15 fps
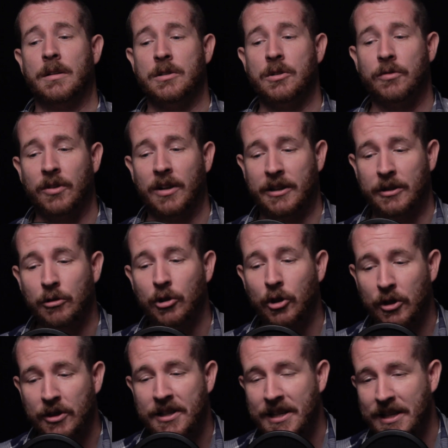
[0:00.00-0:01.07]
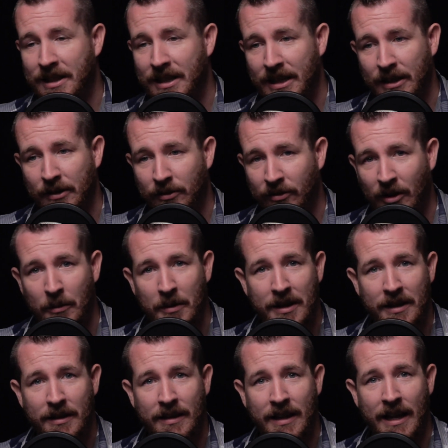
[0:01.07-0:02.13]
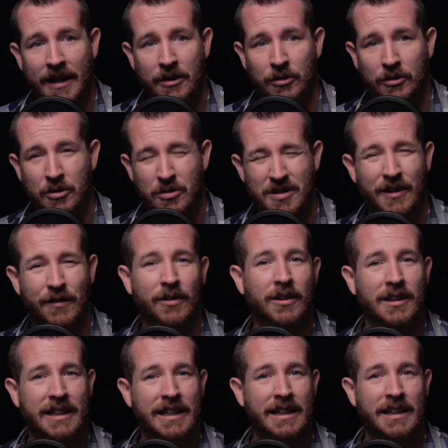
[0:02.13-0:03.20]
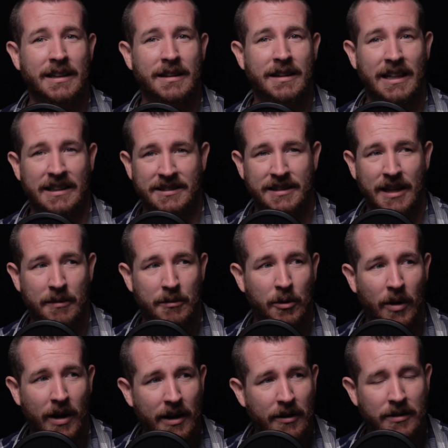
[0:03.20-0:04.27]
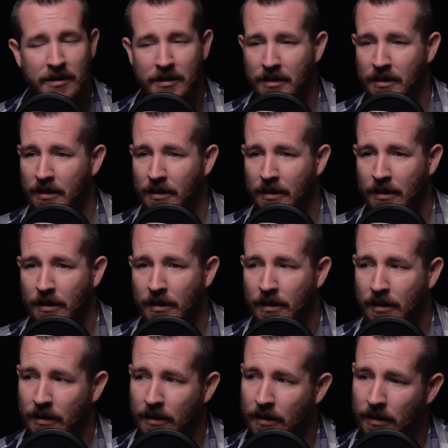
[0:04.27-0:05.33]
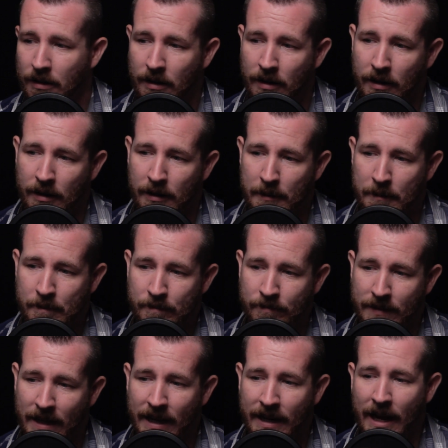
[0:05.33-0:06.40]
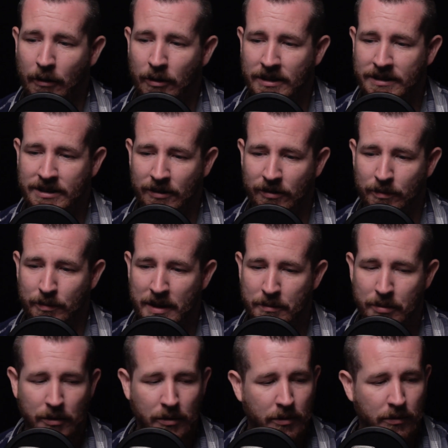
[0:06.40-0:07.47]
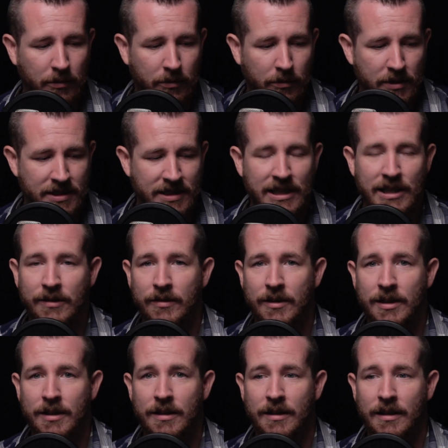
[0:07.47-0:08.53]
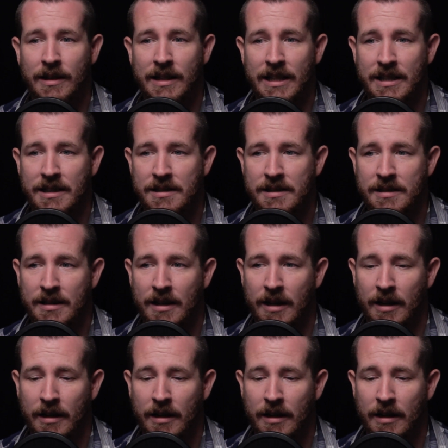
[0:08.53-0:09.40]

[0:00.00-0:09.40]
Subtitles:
you feel like you learned anything from it that you'll do differently next time around? And how else have people received this?